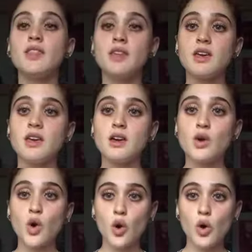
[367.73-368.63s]
the
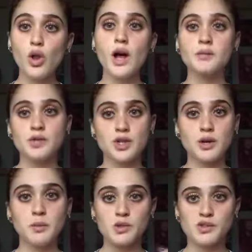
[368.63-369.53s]
goal, I'm
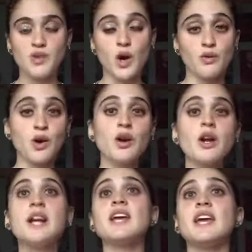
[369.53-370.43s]
sure most of y'all have
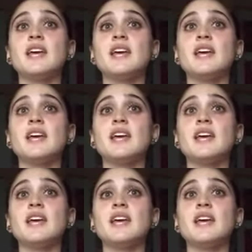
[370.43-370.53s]
heard,